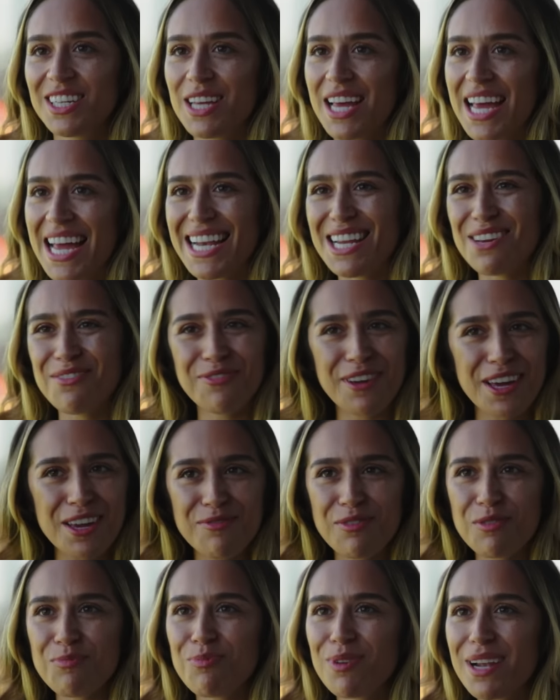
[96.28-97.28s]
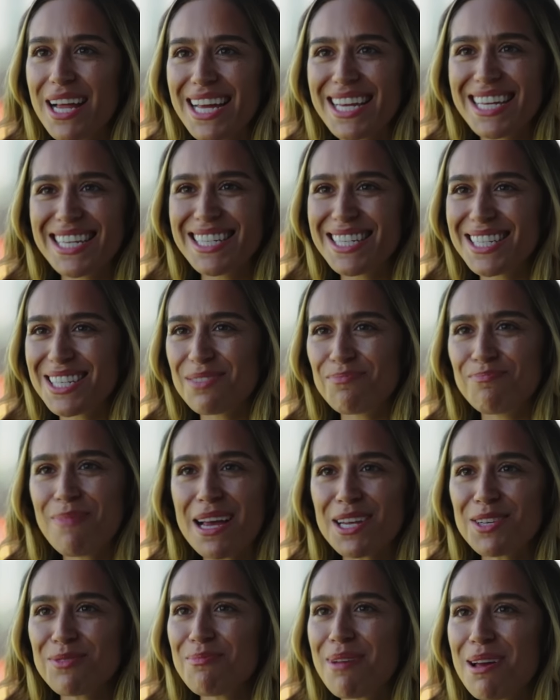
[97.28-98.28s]
Any favourite players,
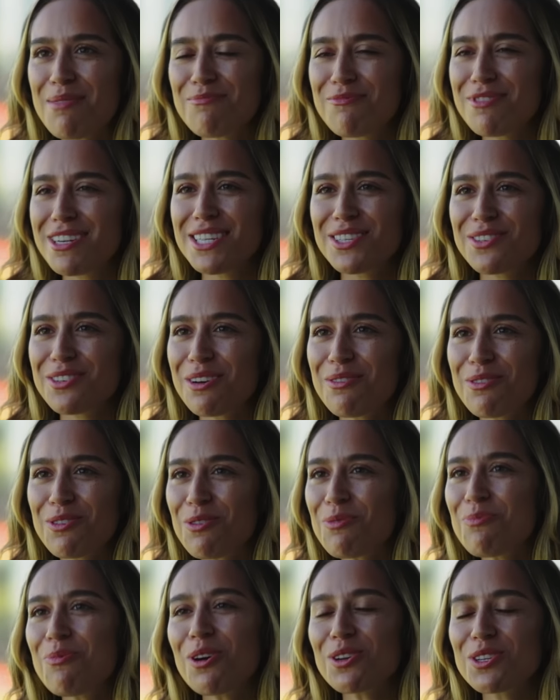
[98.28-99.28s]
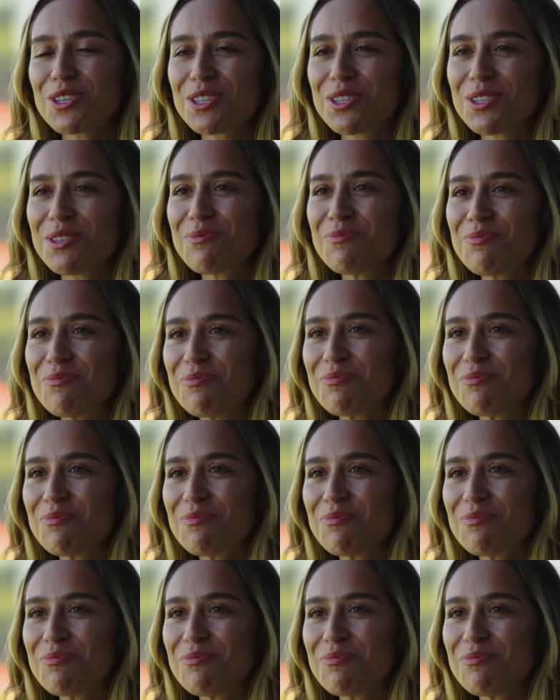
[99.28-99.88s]
best memories growing up watching them?